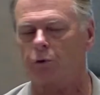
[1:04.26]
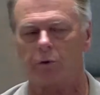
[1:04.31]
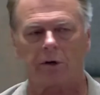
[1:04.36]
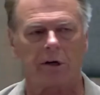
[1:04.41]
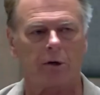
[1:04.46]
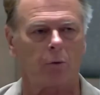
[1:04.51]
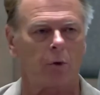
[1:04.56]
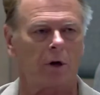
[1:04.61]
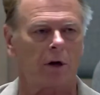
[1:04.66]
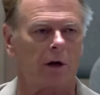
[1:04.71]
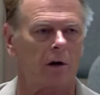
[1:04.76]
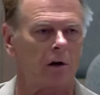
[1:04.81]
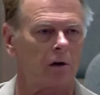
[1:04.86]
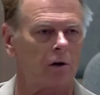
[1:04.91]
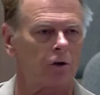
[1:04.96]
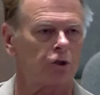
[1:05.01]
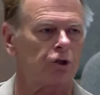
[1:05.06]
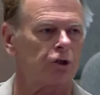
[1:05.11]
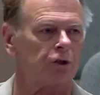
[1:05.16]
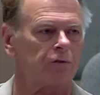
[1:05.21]
anywhere,
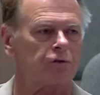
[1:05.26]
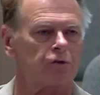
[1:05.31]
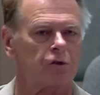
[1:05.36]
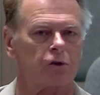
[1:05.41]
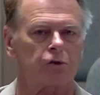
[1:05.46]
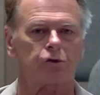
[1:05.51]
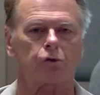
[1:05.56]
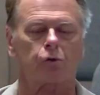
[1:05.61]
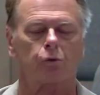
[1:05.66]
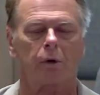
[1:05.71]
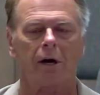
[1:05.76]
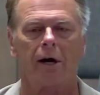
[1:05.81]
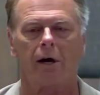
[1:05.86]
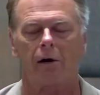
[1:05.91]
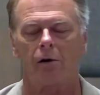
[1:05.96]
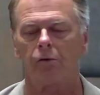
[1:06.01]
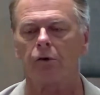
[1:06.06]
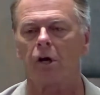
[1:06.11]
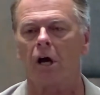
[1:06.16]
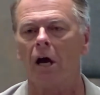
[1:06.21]
or shifts us
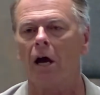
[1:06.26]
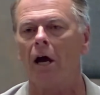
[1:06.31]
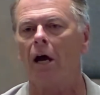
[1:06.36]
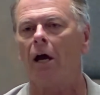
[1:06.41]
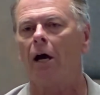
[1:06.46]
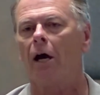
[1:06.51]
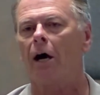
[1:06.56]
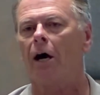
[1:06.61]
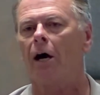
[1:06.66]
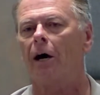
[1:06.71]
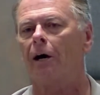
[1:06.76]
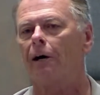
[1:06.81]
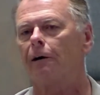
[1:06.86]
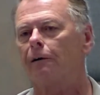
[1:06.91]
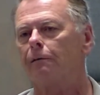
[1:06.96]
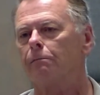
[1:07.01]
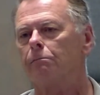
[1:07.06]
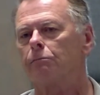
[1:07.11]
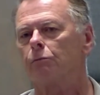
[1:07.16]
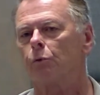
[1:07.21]
around.
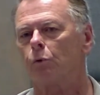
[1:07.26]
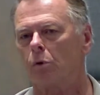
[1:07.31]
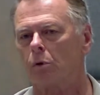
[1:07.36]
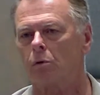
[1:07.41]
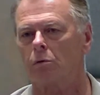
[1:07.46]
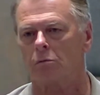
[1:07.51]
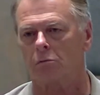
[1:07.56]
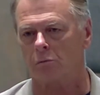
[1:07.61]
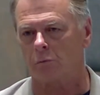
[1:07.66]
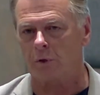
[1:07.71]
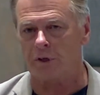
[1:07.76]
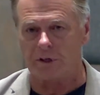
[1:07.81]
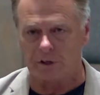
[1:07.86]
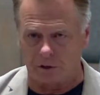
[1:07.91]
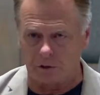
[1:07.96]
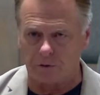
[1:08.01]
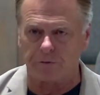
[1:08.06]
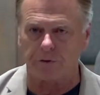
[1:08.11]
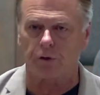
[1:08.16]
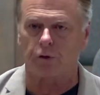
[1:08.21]
Uh, we
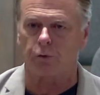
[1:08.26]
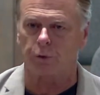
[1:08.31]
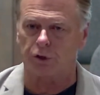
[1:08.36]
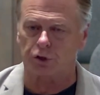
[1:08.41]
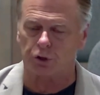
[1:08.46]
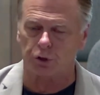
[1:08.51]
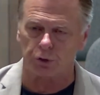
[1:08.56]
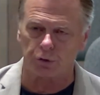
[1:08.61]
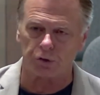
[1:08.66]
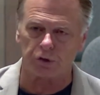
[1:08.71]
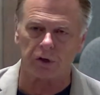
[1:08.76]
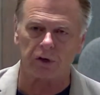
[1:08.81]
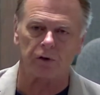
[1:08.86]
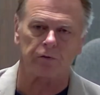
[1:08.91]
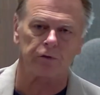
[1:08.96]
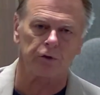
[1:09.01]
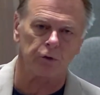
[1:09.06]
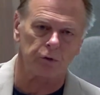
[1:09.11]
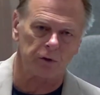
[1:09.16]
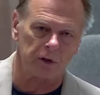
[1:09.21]
interview, we choose to
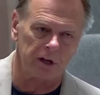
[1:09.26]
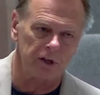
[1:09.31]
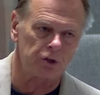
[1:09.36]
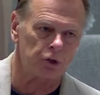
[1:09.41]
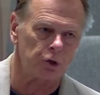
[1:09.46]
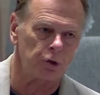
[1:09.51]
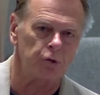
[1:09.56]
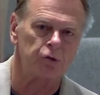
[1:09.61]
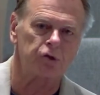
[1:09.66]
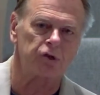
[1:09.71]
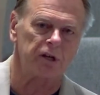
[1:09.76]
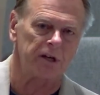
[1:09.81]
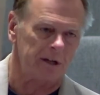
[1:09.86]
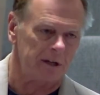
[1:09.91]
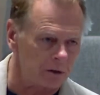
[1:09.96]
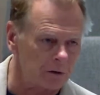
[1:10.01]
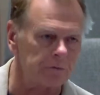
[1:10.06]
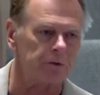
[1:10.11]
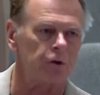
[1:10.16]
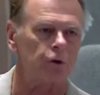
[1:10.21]
interview, they choose to
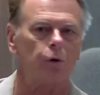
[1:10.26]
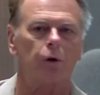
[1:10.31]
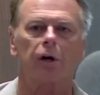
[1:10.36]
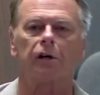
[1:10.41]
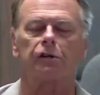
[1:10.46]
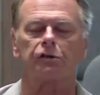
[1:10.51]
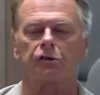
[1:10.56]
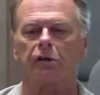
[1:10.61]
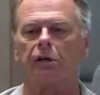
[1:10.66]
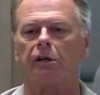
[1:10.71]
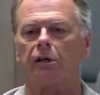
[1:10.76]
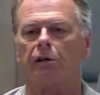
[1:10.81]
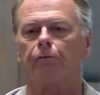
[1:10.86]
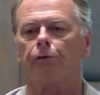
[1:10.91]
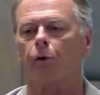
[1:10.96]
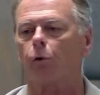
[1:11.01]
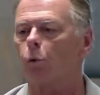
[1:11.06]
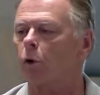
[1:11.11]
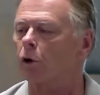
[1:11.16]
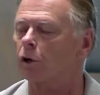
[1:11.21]
interview us, and if
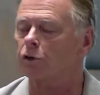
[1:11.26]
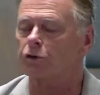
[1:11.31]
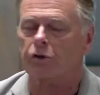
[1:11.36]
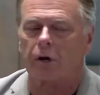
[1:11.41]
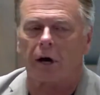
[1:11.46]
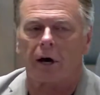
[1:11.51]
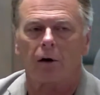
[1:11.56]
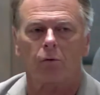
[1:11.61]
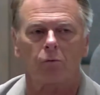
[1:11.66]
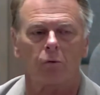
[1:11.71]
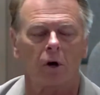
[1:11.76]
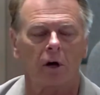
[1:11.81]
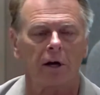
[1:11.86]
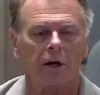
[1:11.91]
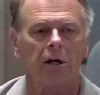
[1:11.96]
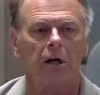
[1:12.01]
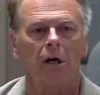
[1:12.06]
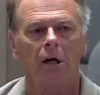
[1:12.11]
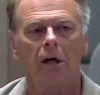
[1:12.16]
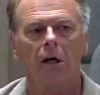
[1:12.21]
it works out, why
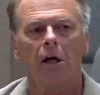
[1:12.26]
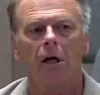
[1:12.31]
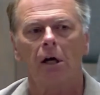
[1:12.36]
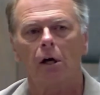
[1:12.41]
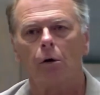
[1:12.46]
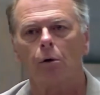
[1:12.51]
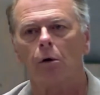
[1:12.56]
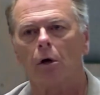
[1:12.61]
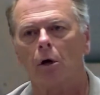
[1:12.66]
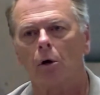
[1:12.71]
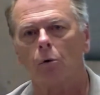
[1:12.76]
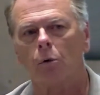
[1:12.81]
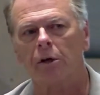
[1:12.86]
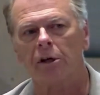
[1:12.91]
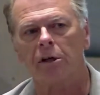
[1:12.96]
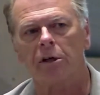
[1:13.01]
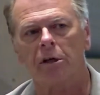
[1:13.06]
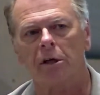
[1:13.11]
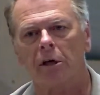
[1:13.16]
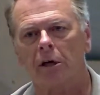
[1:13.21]
uh,
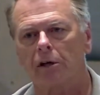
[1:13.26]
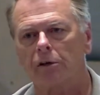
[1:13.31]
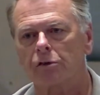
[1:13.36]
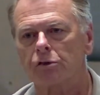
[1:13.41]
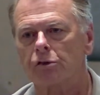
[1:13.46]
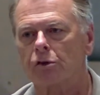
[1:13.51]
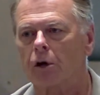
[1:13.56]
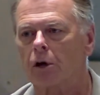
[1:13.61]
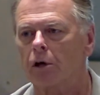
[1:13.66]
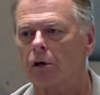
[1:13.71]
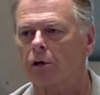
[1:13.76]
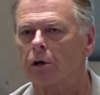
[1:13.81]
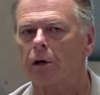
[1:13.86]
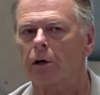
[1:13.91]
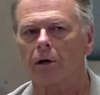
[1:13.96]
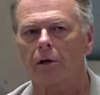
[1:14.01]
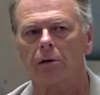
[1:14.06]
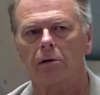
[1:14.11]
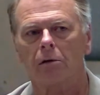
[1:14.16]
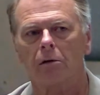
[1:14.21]
we uh, start
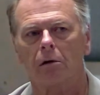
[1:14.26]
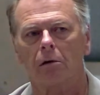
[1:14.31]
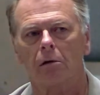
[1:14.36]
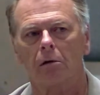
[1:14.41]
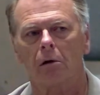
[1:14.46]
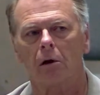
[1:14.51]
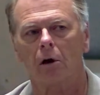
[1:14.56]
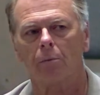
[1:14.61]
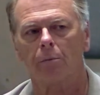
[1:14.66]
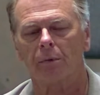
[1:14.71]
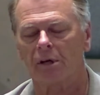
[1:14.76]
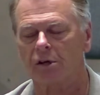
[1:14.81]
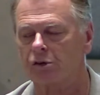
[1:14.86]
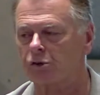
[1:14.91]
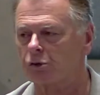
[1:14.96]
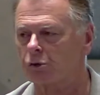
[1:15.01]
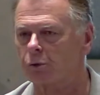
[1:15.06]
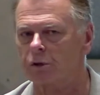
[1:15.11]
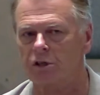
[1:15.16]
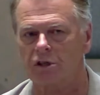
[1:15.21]
our
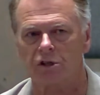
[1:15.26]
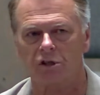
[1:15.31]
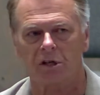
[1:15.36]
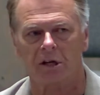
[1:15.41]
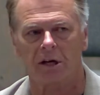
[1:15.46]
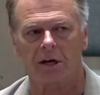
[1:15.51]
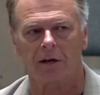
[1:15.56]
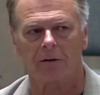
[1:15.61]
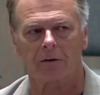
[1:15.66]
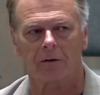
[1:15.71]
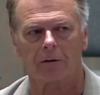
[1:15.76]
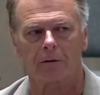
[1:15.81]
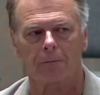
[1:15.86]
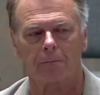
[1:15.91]
ministry together.